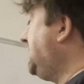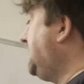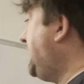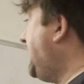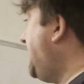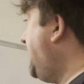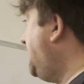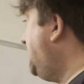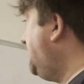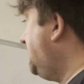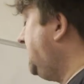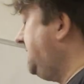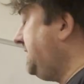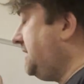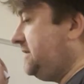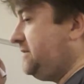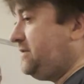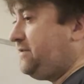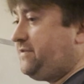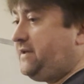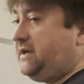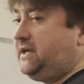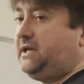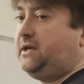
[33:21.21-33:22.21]
a get, and then
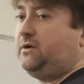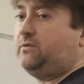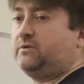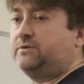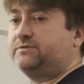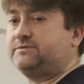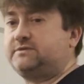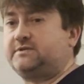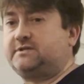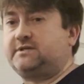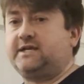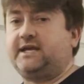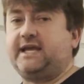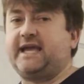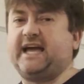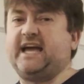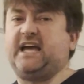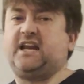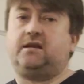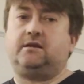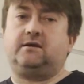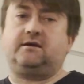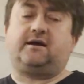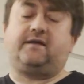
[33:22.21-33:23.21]
the thing it wants to
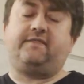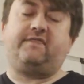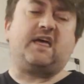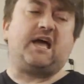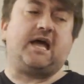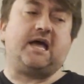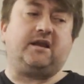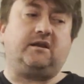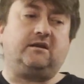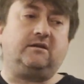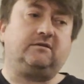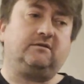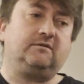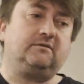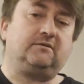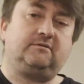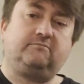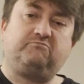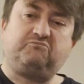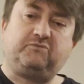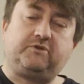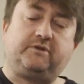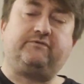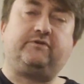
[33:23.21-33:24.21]
get, and then
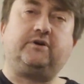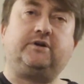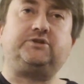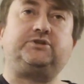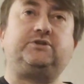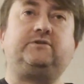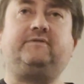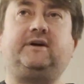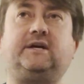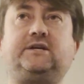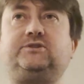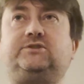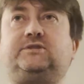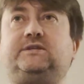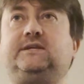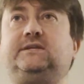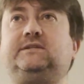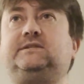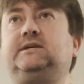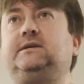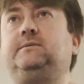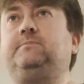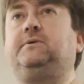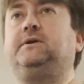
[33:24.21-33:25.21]
the version of
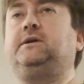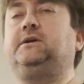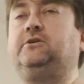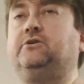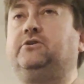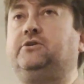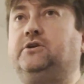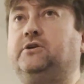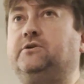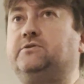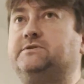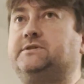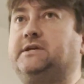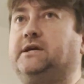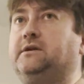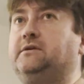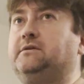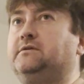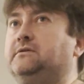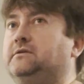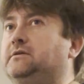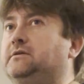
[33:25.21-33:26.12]
HTTP you're using.